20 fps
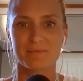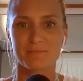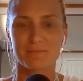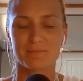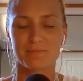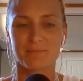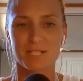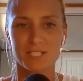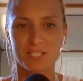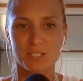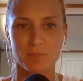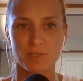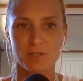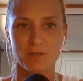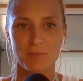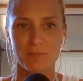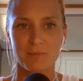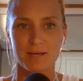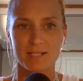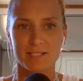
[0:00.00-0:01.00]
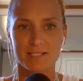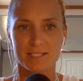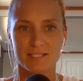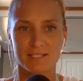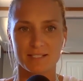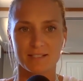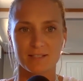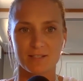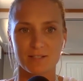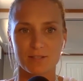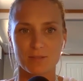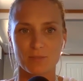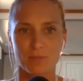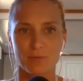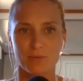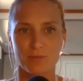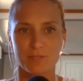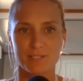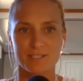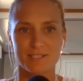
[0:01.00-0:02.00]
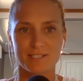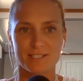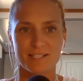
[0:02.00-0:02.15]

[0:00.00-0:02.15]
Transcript: much better at masking than the boys.